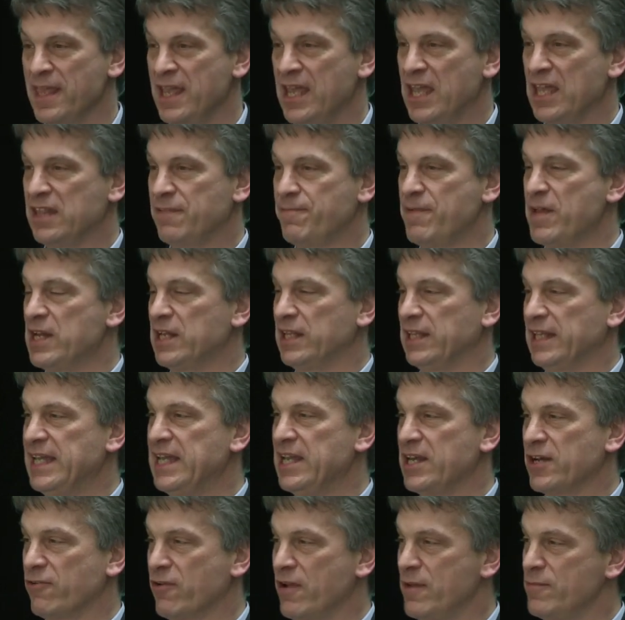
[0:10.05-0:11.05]
It's been a
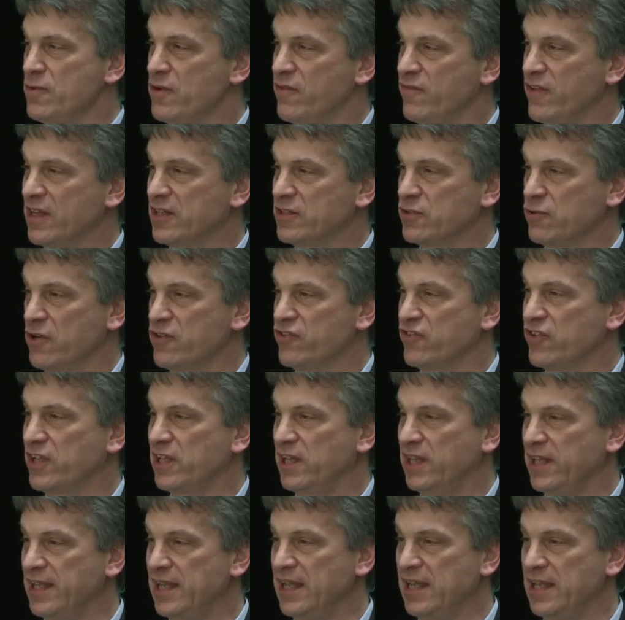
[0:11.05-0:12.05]
leader in moving towards
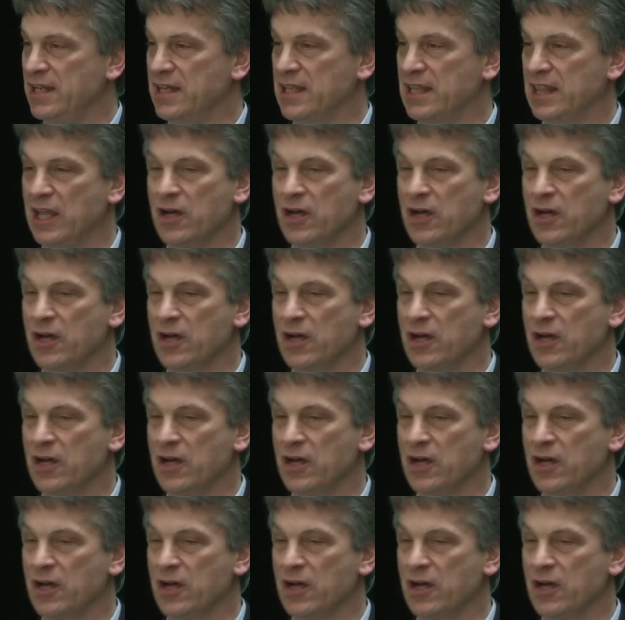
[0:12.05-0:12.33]
clean and